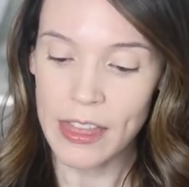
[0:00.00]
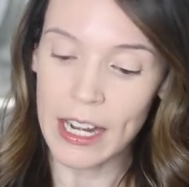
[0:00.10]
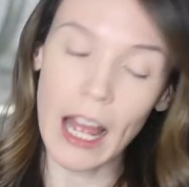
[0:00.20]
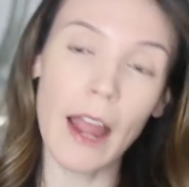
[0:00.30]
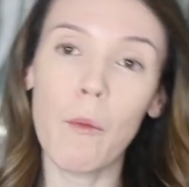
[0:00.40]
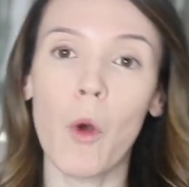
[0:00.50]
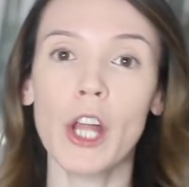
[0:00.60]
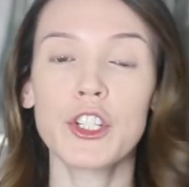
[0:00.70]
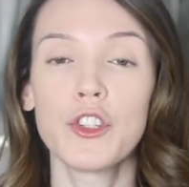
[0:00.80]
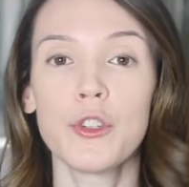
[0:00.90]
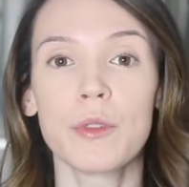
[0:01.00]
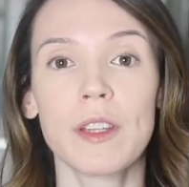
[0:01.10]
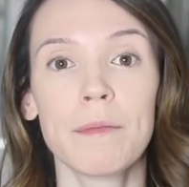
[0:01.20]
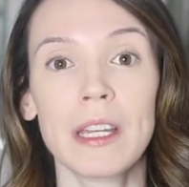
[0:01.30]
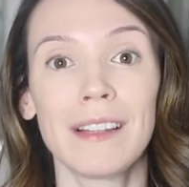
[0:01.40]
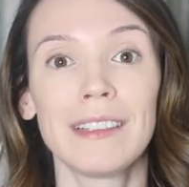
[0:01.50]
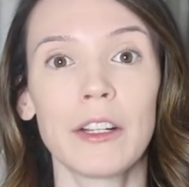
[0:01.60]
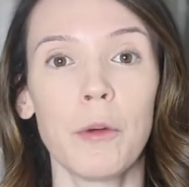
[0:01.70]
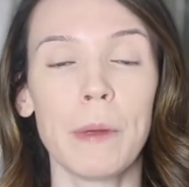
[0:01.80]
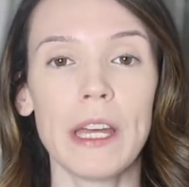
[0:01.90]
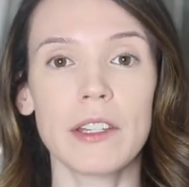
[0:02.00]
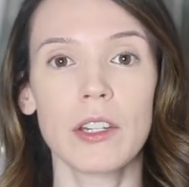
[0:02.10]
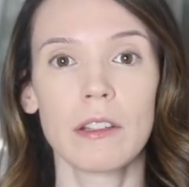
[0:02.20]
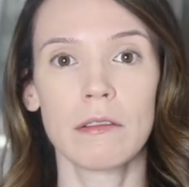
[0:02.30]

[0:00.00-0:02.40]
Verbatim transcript: that I want to do something a little bit,